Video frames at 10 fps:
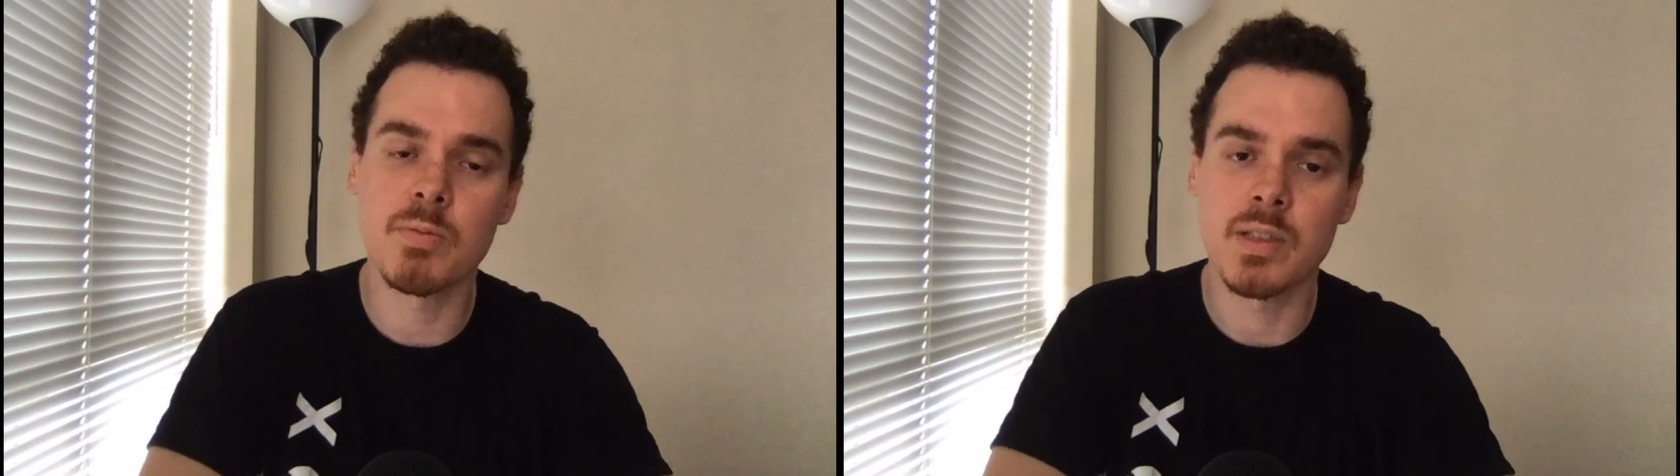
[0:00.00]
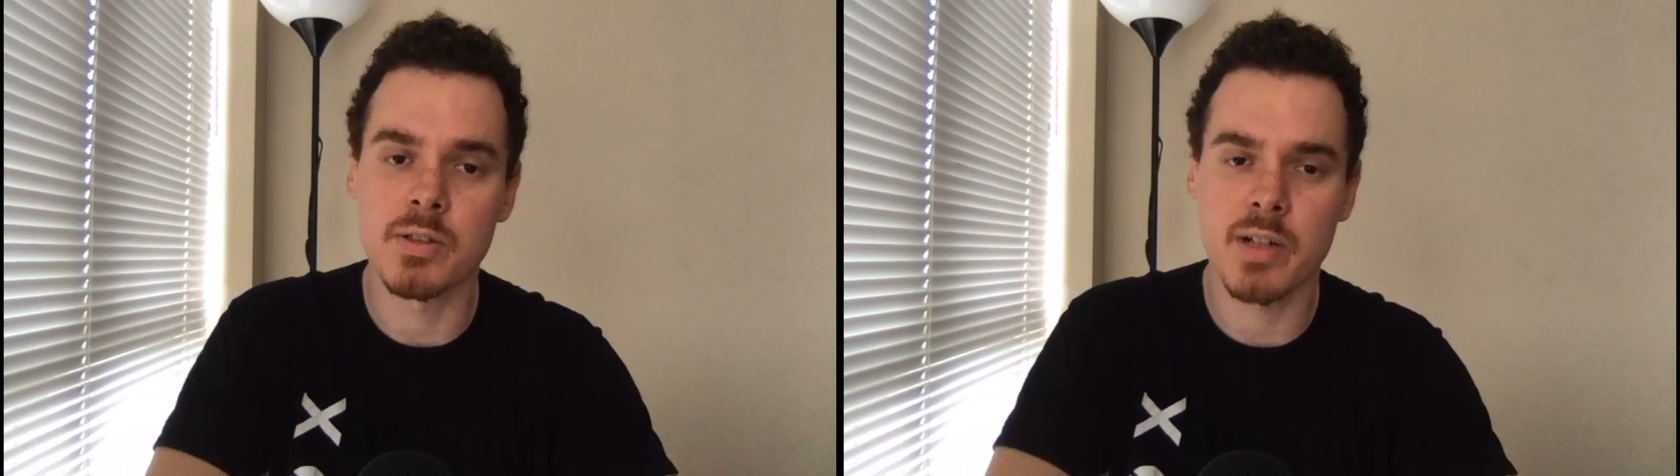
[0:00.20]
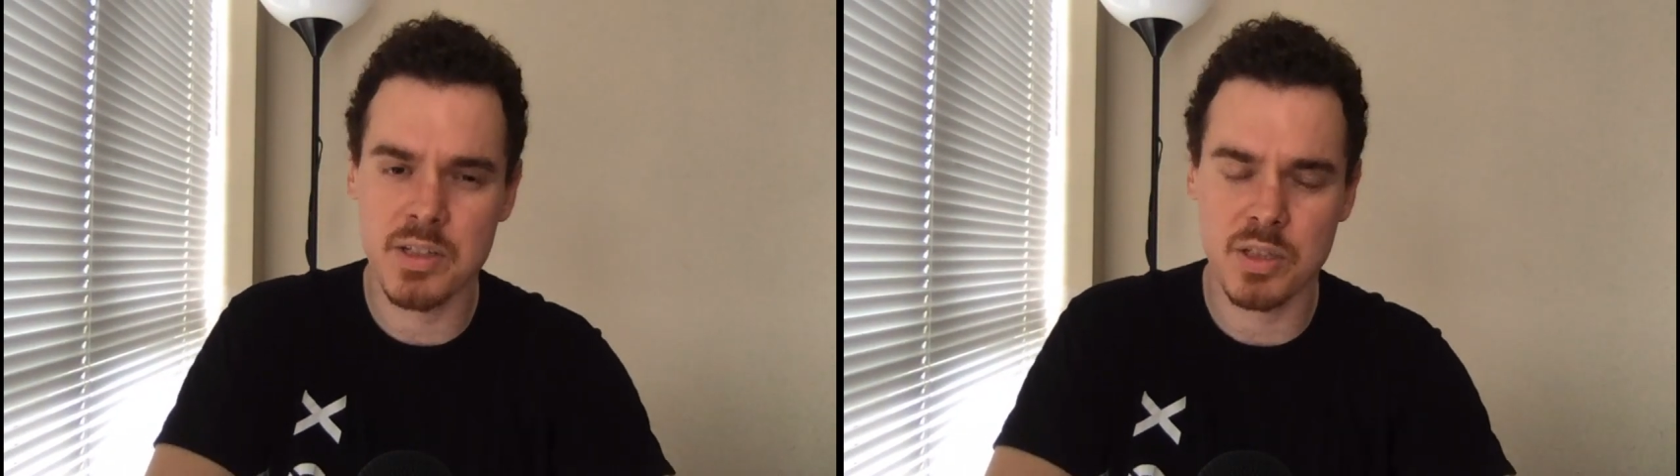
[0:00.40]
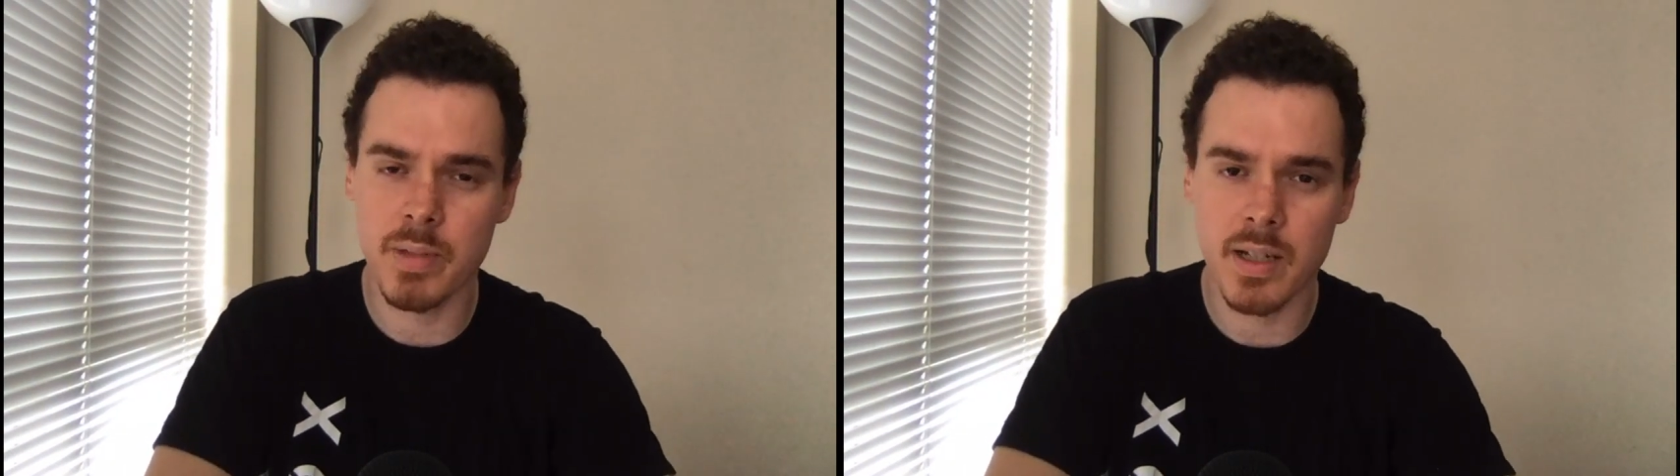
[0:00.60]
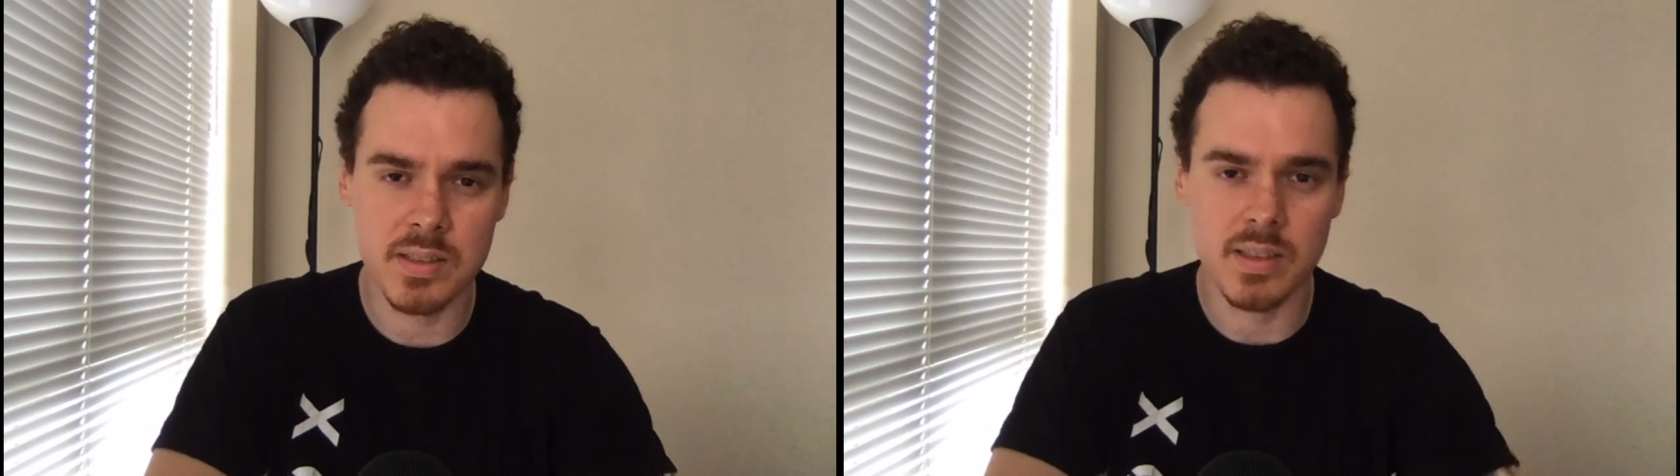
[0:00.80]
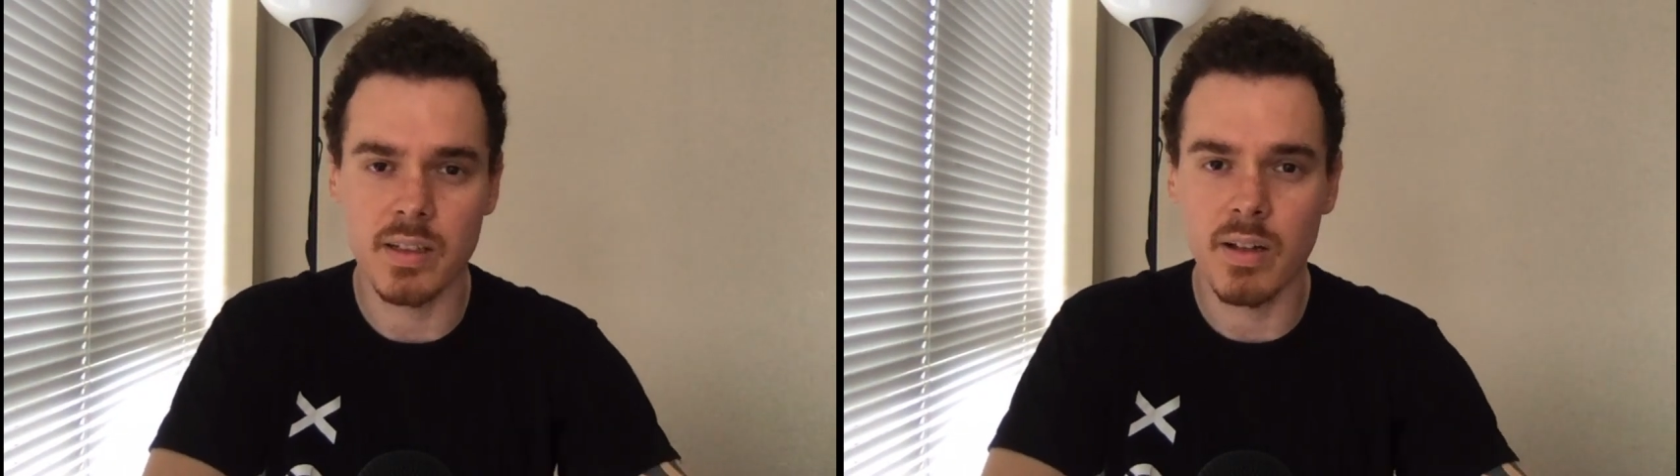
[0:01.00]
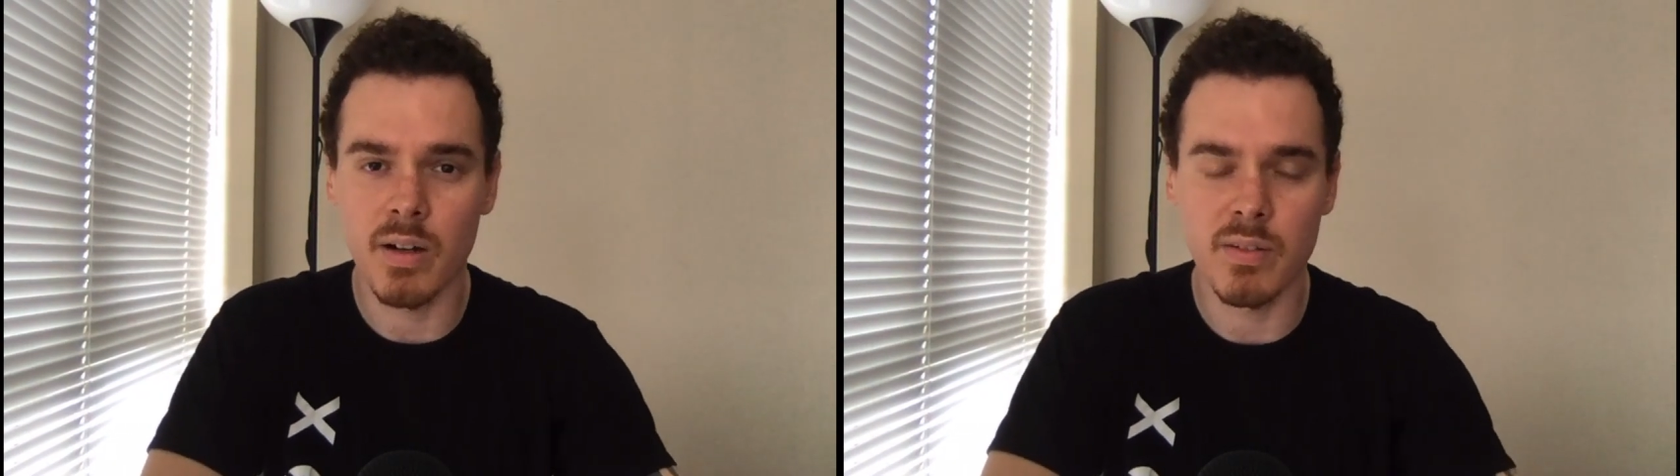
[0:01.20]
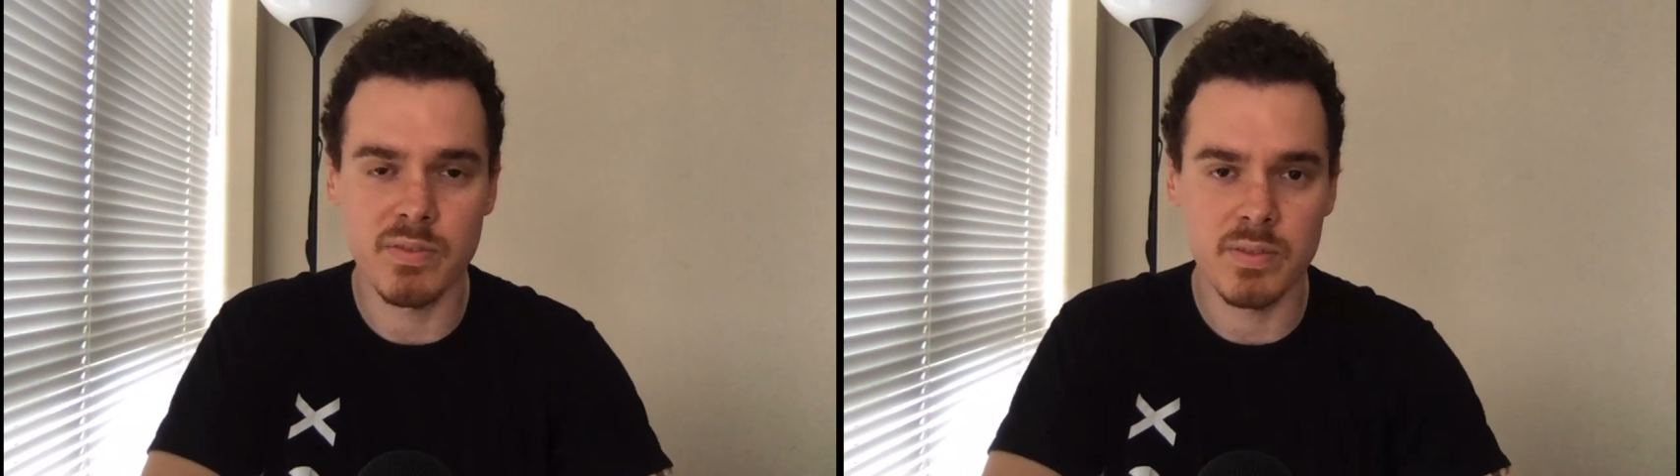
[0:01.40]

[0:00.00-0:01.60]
with the tragic passing of